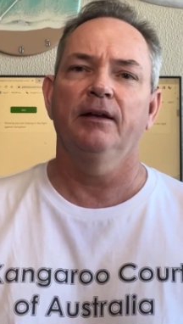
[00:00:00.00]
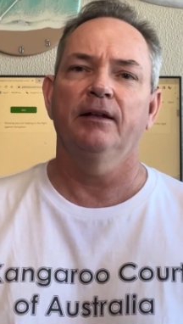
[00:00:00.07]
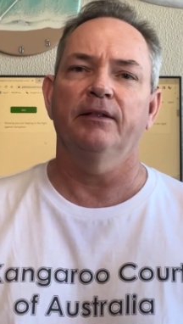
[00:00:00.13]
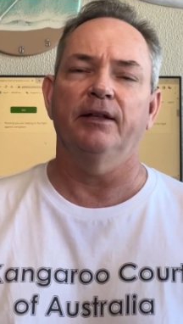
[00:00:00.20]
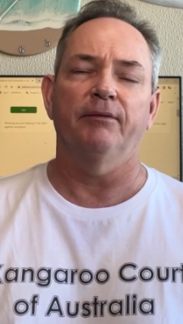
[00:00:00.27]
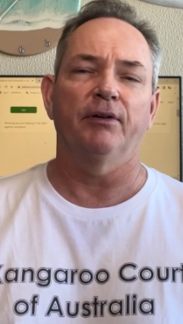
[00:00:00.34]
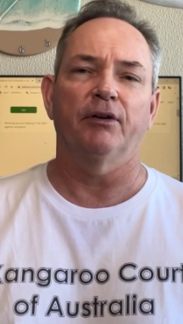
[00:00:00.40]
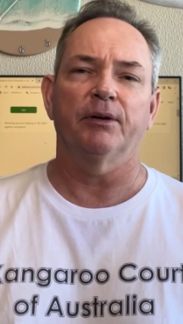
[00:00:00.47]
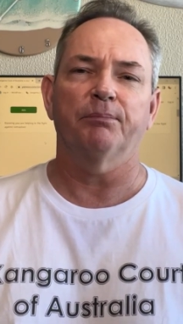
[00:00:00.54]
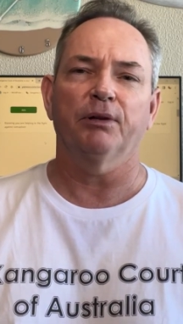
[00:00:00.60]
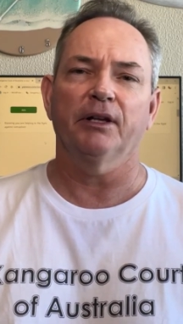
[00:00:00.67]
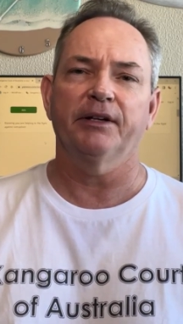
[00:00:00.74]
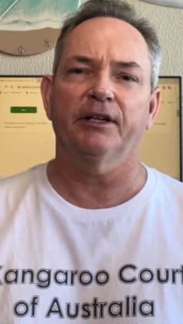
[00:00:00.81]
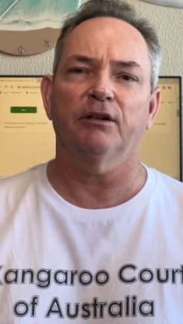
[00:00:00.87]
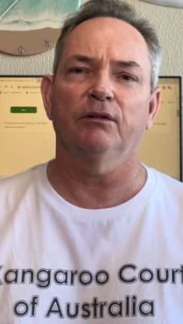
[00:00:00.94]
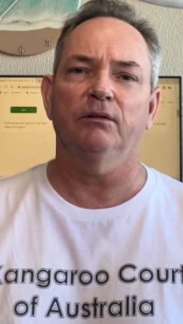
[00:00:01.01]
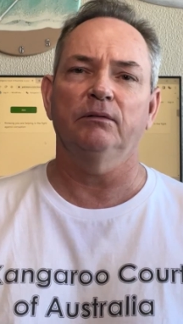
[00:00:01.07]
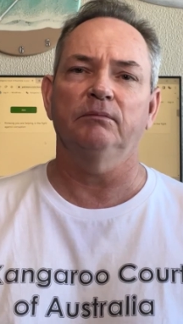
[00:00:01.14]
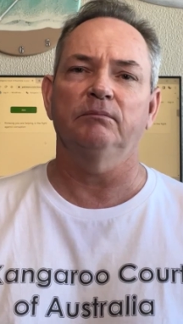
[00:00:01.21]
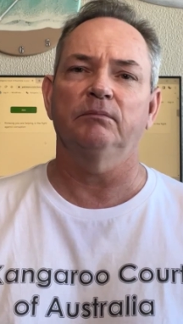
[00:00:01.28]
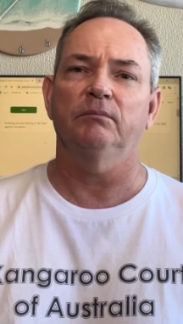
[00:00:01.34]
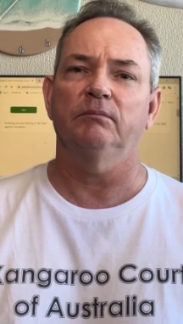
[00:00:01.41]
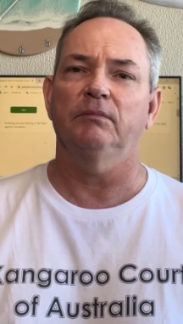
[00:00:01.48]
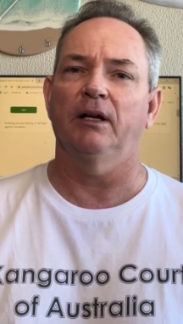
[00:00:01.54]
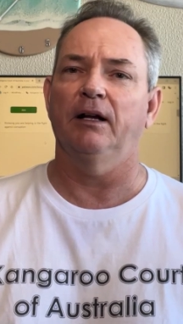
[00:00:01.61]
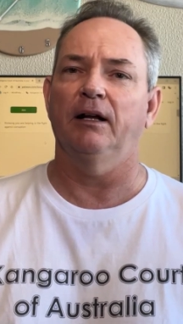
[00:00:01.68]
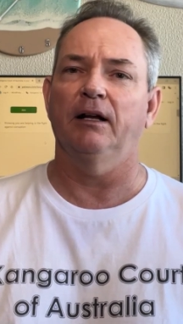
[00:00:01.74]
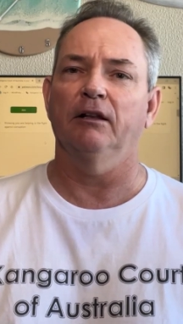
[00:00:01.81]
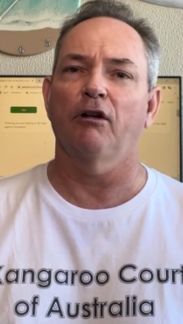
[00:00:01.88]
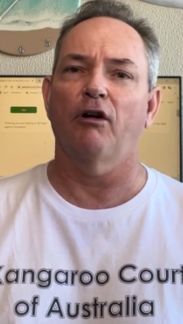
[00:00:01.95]
They're very political,
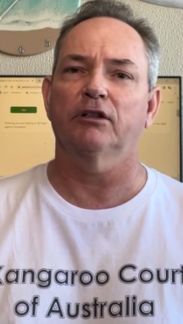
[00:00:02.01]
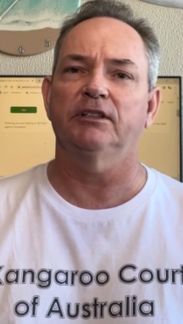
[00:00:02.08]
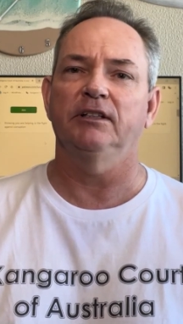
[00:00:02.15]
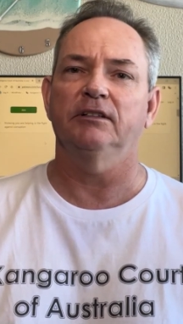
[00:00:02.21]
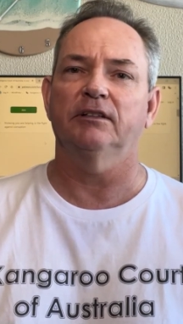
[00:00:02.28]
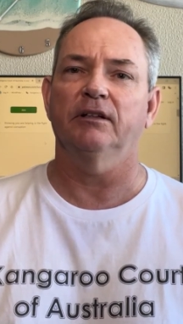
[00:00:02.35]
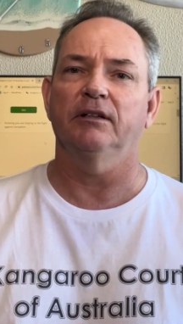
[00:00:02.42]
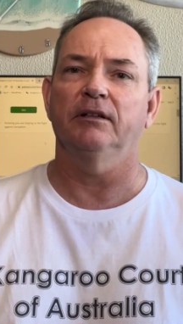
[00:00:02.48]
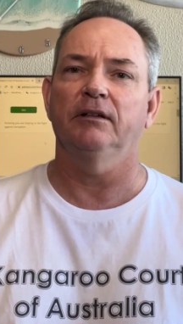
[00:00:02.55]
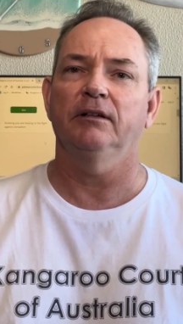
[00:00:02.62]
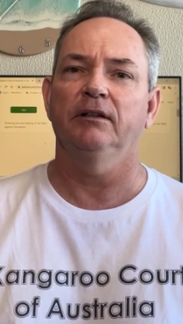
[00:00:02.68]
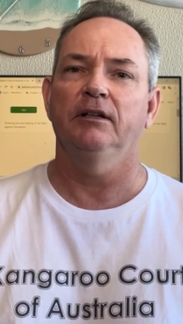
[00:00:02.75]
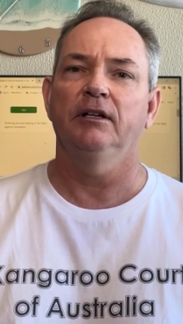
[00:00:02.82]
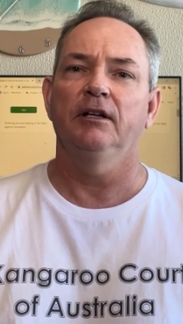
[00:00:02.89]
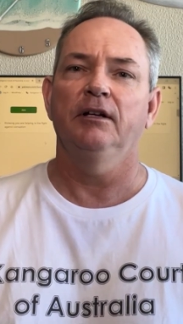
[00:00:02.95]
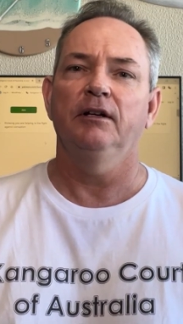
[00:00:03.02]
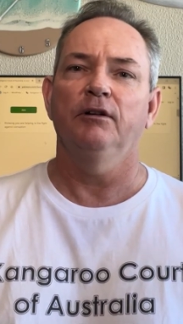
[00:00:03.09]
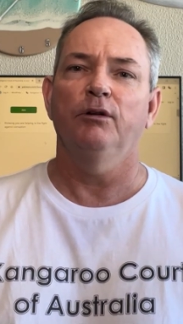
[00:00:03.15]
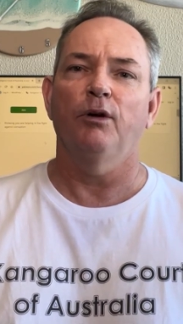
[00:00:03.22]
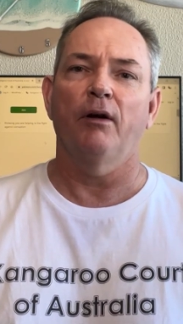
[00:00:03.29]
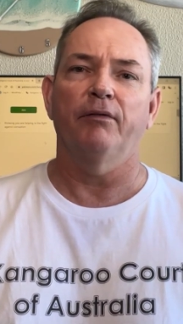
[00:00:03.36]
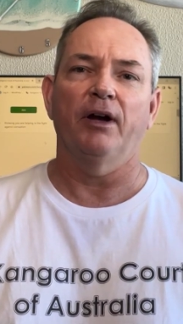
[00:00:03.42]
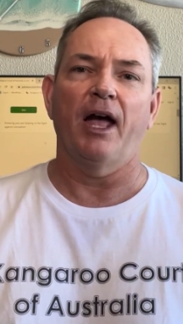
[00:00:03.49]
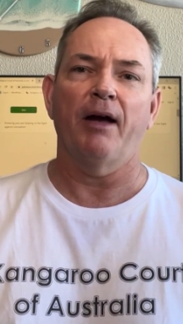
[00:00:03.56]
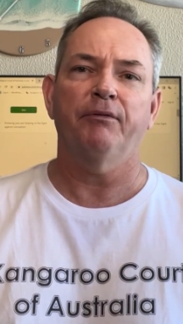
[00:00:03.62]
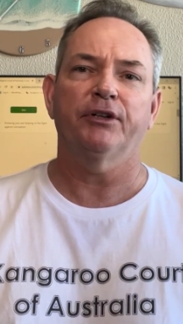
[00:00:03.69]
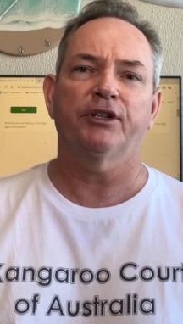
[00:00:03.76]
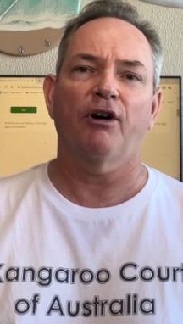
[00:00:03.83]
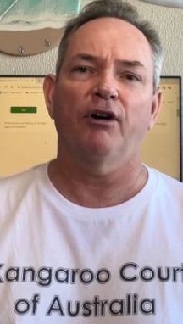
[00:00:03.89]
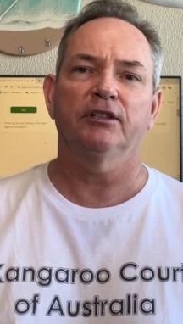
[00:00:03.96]
uh, locked into whoever
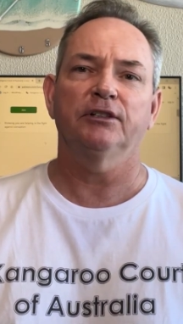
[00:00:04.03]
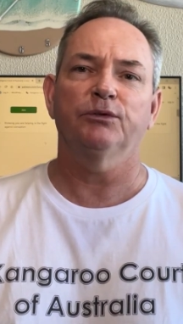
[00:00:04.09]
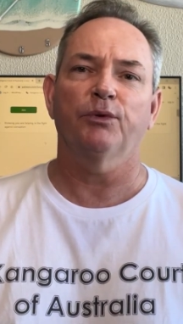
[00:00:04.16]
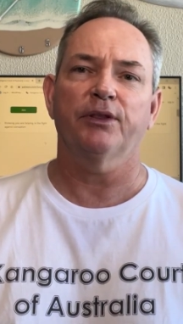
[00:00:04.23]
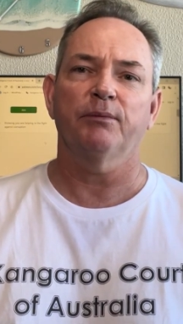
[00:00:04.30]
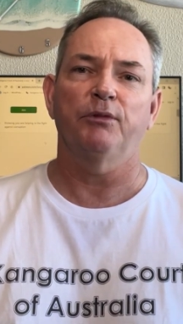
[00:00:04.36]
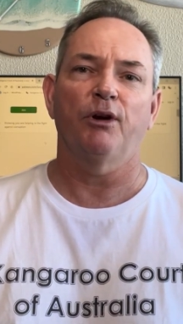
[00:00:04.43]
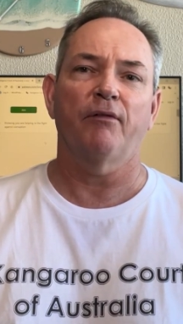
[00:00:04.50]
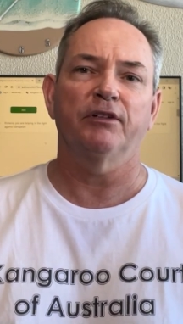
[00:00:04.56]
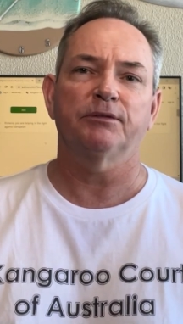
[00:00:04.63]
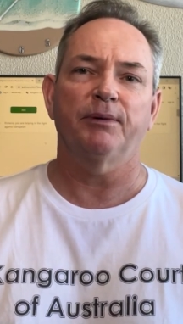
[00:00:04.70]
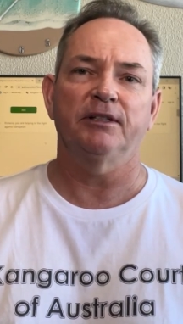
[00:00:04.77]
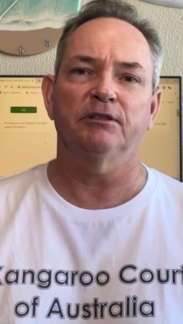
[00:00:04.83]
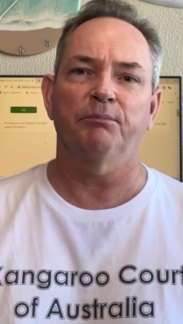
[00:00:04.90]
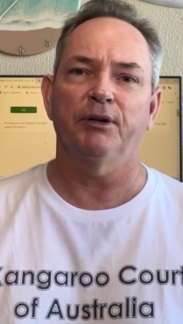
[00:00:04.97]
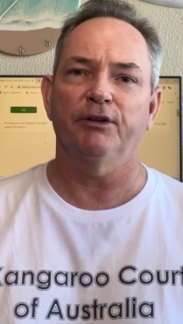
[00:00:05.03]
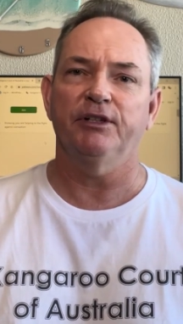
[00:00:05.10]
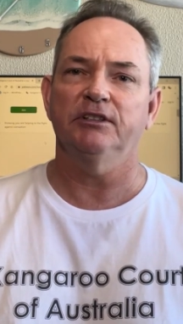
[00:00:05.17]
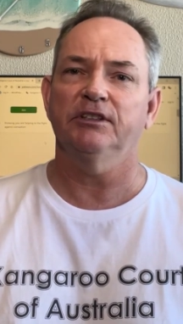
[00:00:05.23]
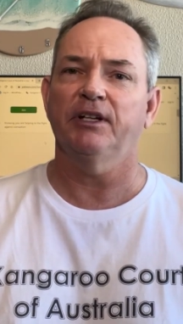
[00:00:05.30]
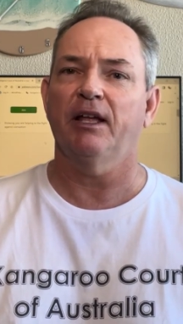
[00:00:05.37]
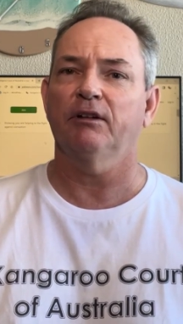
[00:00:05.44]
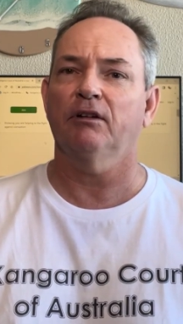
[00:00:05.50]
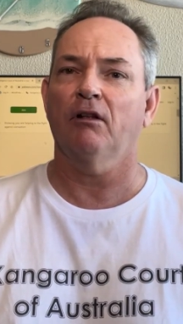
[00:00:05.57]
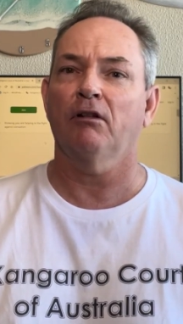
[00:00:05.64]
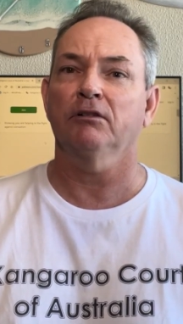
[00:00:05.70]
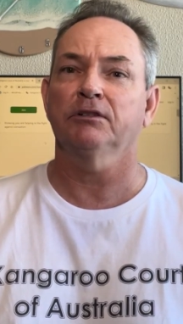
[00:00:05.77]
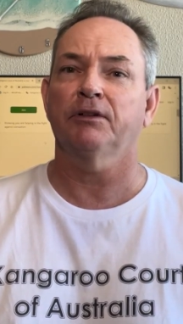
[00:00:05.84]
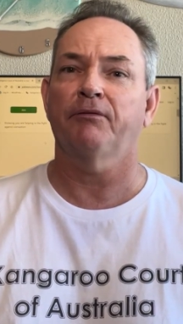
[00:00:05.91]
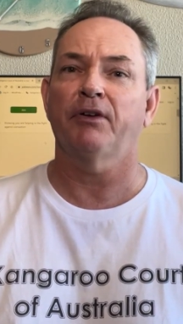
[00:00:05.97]
advertises with them, whoever spends millions of
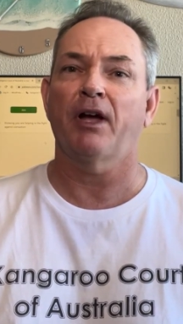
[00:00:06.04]
dollars of